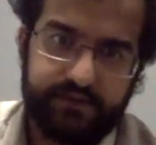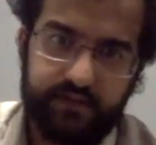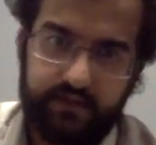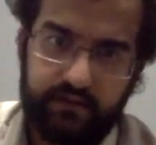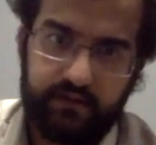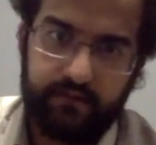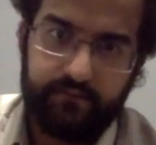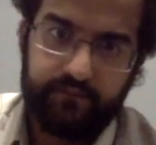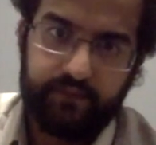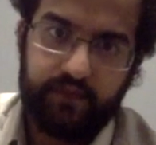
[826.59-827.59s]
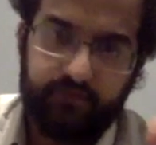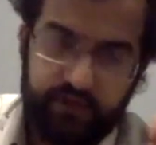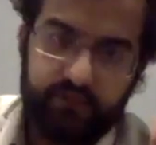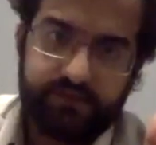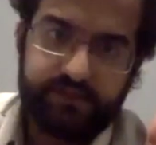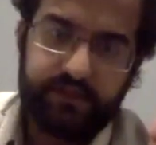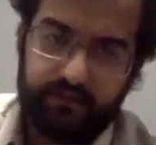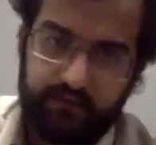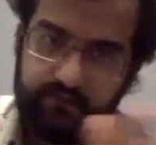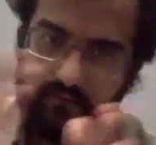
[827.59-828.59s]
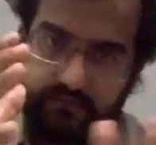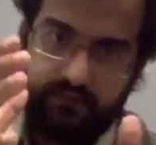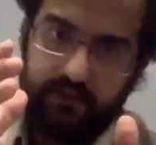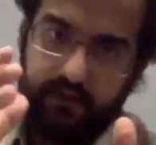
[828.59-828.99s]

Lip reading: Like in frequency, it's